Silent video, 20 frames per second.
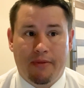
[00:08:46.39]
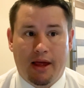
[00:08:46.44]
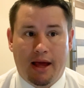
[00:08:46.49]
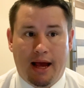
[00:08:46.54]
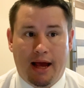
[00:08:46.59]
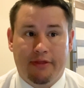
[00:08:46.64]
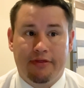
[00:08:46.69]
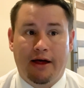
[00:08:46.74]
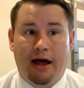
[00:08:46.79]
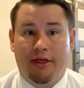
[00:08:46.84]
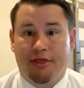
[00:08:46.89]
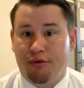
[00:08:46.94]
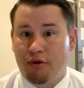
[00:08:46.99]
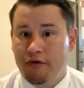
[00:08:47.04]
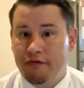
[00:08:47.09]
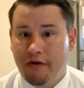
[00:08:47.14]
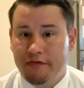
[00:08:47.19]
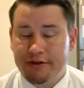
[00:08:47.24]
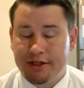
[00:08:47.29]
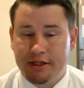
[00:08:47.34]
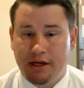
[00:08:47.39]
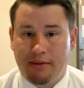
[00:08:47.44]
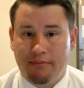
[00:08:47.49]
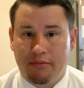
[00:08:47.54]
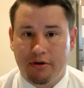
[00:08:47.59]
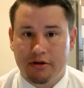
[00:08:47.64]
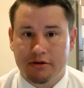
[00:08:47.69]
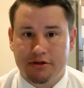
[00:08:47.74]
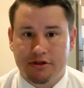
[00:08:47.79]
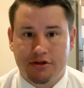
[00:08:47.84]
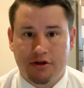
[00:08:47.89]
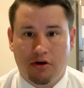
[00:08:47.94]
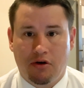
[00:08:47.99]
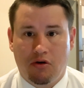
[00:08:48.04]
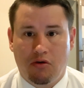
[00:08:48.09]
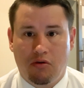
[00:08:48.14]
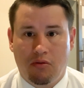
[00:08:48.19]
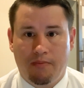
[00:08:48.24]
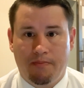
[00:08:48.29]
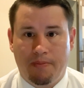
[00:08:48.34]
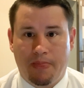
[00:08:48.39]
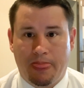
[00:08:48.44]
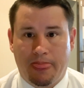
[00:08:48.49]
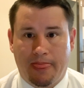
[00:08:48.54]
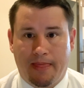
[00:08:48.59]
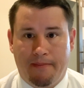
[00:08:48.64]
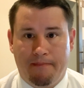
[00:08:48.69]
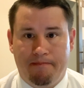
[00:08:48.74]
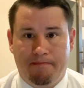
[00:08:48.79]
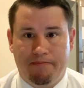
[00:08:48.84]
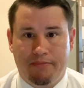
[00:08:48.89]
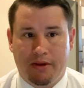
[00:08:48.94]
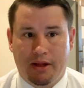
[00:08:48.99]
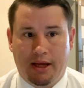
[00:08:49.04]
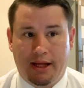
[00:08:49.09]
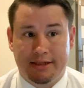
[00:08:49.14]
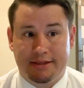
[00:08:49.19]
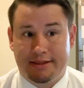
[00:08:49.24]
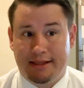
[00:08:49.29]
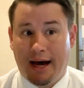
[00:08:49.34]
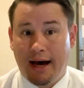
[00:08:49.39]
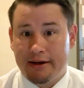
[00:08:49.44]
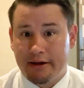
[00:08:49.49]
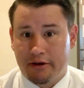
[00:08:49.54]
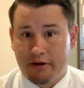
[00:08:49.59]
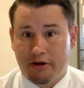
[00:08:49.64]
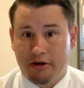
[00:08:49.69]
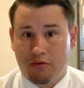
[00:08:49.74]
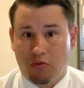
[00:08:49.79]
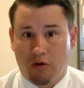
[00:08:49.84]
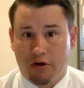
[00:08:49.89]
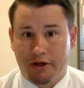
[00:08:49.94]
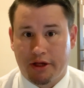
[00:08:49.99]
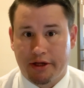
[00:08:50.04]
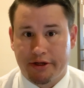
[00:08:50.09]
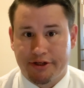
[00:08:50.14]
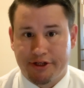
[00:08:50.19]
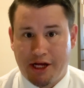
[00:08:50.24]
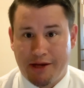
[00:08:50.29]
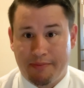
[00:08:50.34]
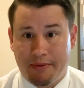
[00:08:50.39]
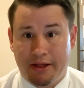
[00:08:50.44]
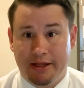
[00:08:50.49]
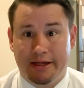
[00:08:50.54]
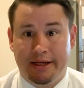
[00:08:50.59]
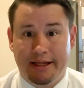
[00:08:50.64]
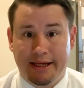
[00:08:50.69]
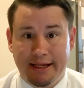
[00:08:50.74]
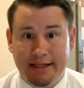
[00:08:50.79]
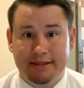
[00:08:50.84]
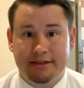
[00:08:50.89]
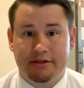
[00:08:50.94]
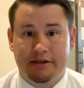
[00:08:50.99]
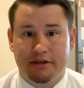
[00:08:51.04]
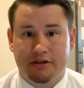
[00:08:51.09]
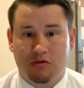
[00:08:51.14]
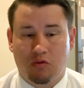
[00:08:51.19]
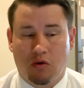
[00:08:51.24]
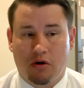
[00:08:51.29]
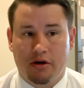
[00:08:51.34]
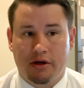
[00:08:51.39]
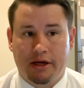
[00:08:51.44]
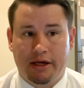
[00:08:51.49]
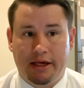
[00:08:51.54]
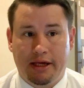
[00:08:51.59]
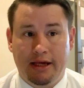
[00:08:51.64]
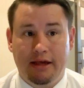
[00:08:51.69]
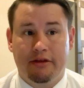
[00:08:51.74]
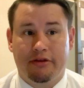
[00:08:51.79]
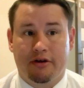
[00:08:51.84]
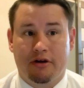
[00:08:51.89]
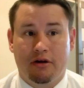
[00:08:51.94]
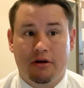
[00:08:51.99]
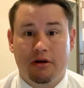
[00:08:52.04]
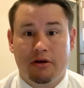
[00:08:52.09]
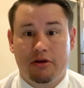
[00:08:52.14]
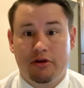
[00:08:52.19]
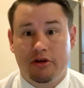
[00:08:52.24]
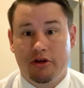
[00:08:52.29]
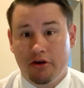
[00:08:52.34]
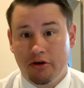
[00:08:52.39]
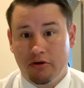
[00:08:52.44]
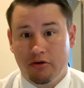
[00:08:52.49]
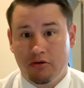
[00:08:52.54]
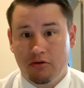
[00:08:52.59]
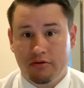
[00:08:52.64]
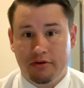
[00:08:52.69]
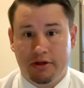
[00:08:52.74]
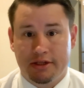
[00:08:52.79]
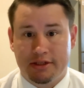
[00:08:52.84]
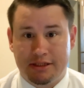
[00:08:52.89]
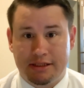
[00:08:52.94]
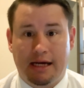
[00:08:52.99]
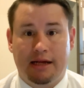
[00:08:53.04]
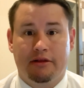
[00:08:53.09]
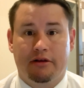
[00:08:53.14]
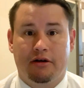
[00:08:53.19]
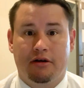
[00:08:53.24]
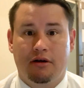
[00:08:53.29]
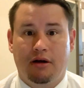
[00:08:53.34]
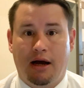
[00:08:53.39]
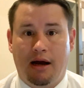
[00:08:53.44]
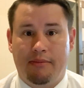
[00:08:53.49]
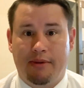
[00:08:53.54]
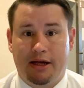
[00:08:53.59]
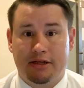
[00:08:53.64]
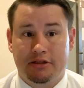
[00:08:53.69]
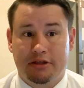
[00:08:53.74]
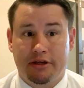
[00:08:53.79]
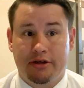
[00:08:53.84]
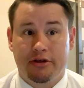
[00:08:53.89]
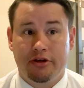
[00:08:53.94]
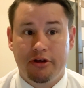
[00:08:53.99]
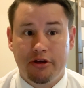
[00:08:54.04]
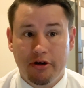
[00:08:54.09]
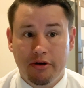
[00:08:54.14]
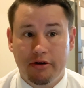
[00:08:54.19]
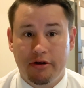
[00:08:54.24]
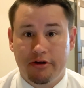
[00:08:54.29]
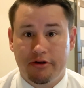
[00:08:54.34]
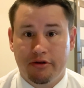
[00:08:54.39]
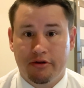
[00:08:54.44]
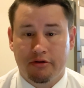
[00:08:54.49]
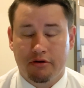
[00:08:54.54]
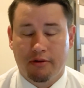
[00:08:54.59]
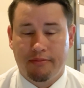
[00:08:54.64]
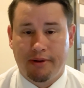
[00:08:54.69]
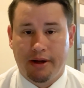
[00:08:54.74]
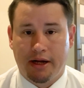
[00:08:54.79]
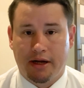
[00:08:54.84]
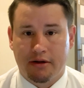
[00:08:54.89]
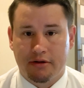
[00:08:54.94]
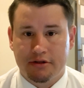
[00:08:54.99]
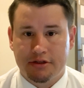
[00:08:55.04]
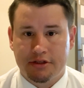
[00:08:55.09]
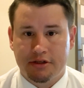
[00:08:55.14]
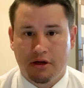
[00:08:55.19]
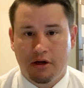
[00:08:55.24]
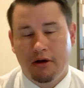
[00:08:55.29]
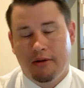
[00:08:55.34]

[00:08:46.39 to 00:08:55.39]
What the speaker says: at that 350 number. So it's not in good working shape. It needs this work. Either you, the seller, I'm asking you to do the repairs,